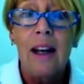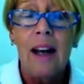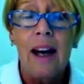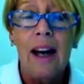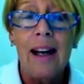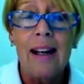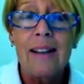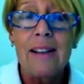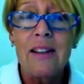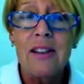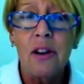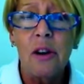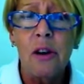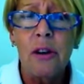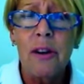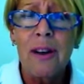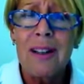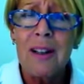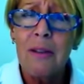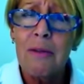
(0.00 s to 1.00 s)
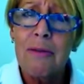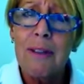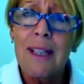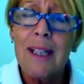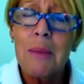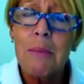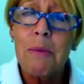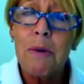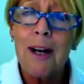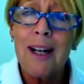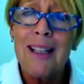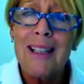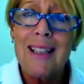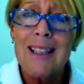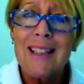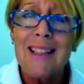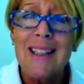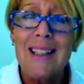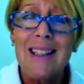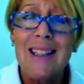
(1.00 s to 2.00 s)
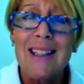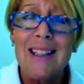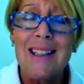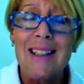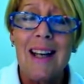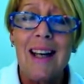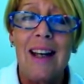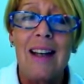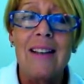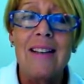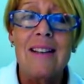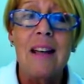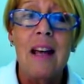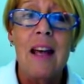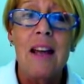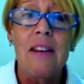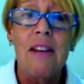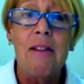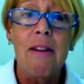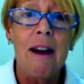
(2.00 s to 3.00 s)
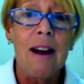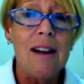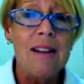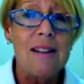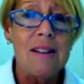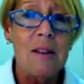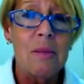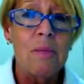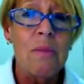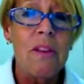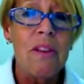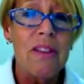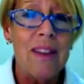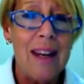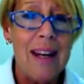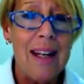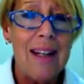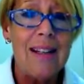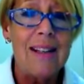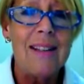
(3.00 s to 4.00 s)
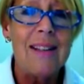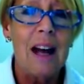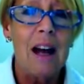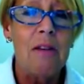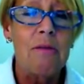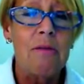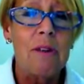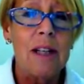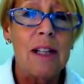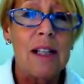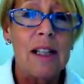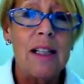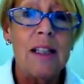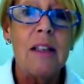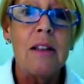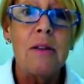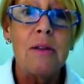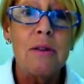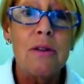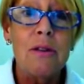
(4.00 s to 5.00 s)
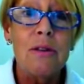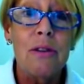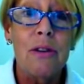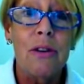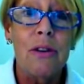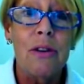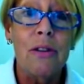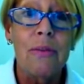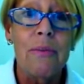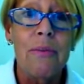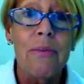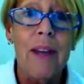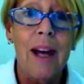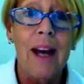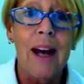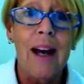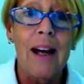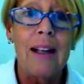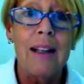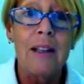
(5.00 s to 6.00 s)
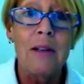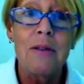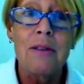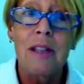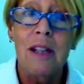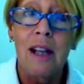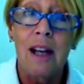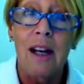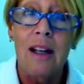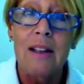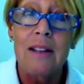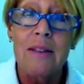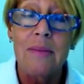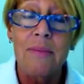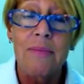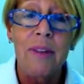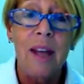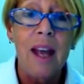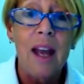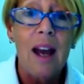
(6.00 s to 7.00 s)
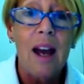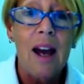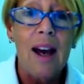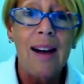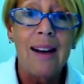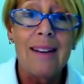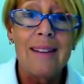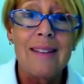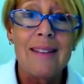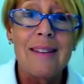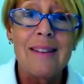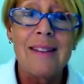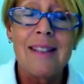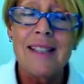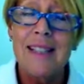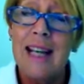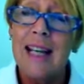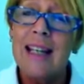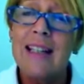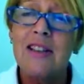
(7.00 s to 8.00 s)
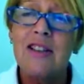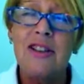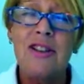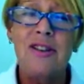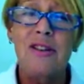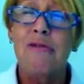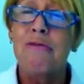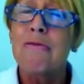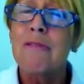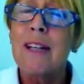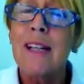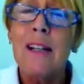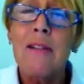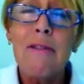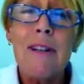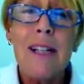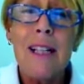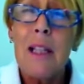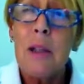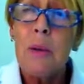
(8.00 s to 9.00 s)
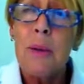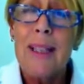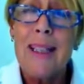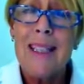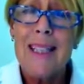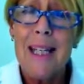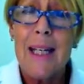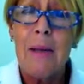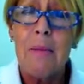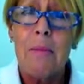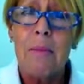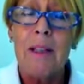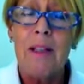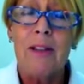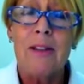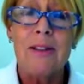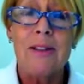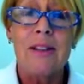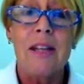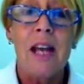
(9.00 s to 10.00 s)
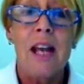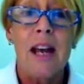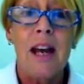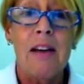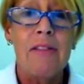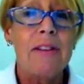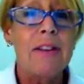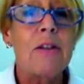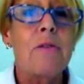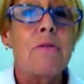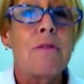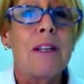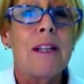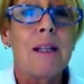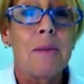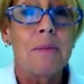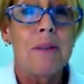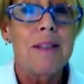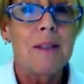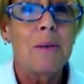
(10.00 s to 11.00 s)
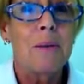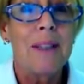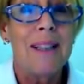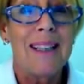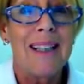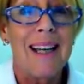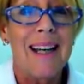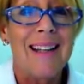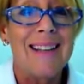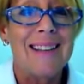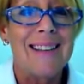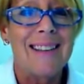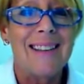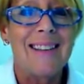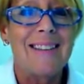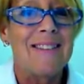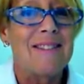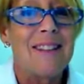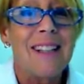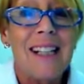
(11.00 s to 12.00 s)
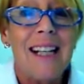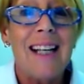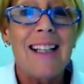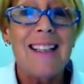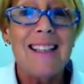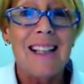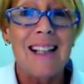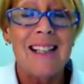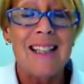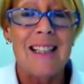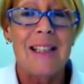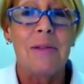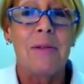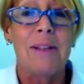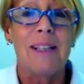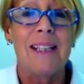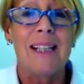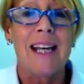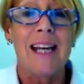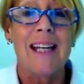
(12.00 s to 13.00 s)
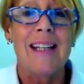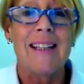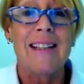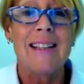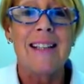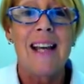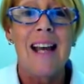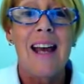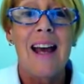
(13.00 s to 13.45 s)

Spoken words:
And although I don't really practice these days, there are some things that are really useful that I utilise. And today is just a really, really quick tip because I've had a really busy weekend and really exciting weekend.